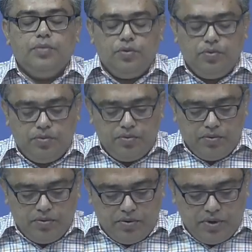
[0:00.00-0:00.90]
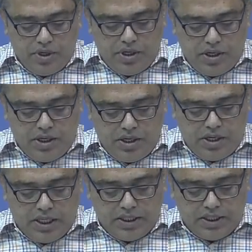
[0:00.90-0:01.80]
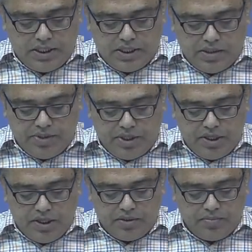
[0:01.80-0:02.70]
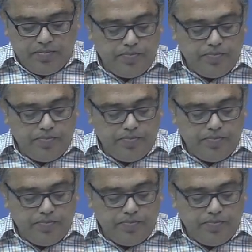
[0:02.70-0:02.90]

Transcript: you in lecture 17